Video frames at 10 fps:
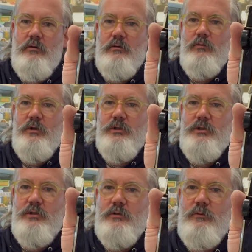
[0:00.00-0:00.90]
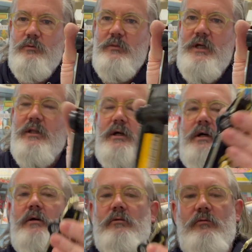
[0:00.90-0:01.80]
which would make that
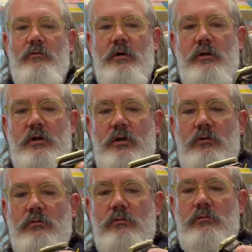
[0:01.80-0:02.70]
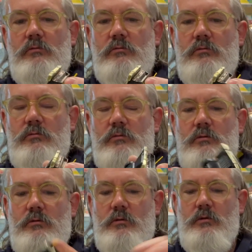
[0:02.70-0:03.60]
rather cool.
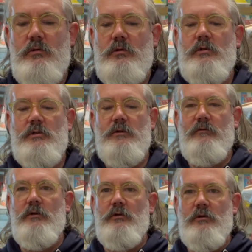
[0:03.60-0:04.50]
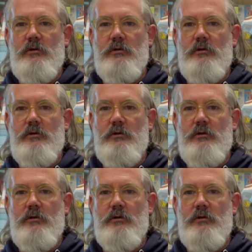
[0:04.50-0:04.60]
Let's have a look.